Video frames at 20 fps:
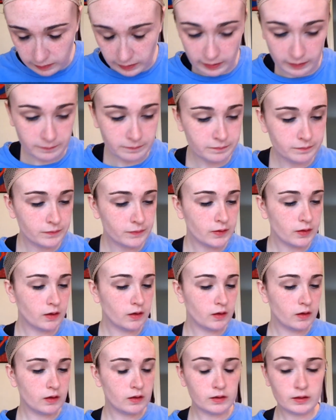there.
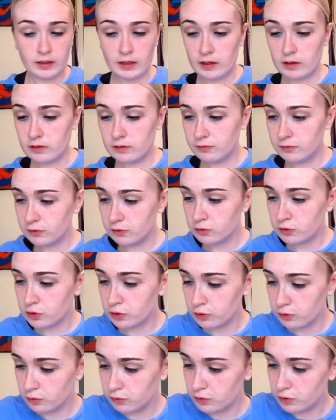Now if you
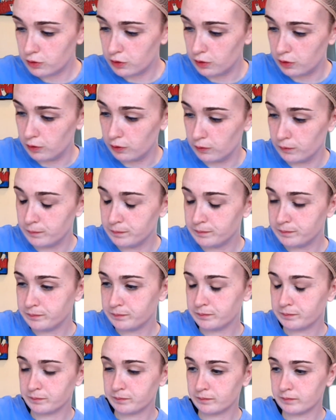choose to,
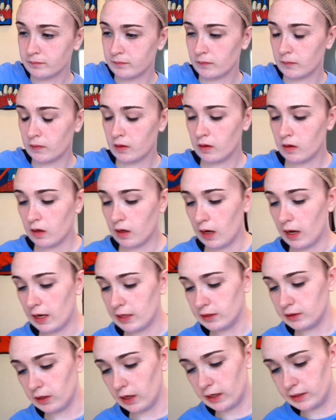
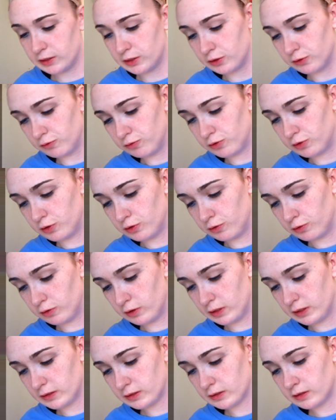I choose to do
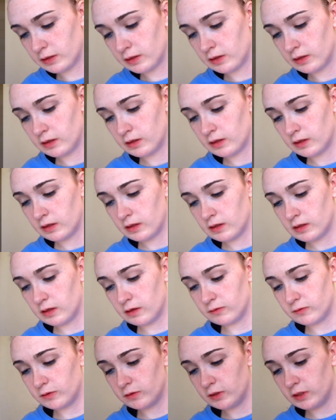this.
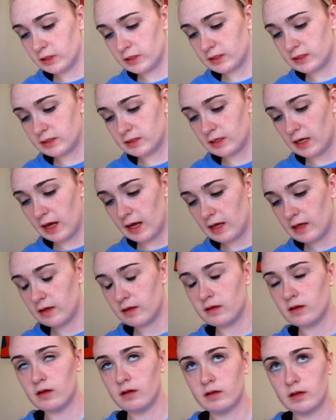If you need to
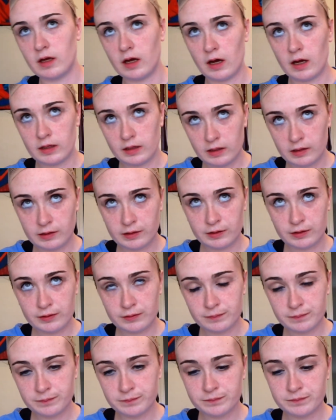set the
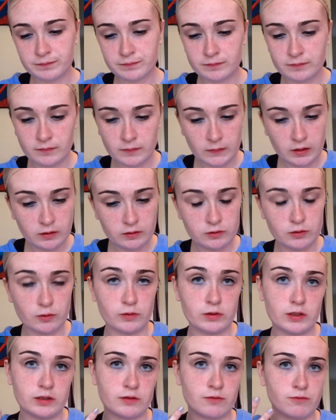eyeliner so
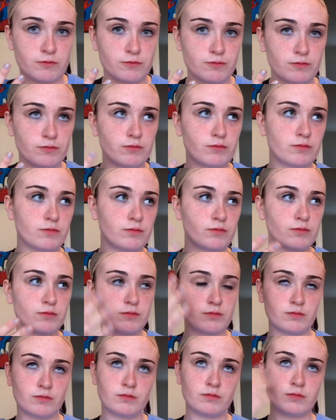it doesn't
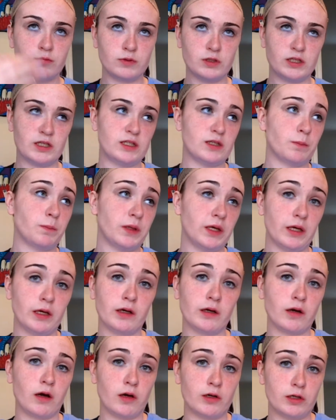
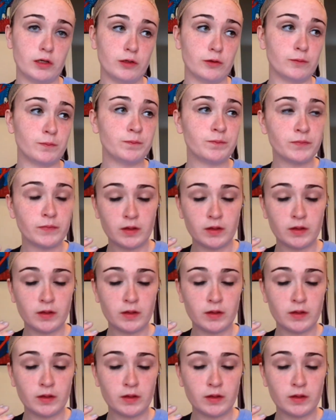disappear on you,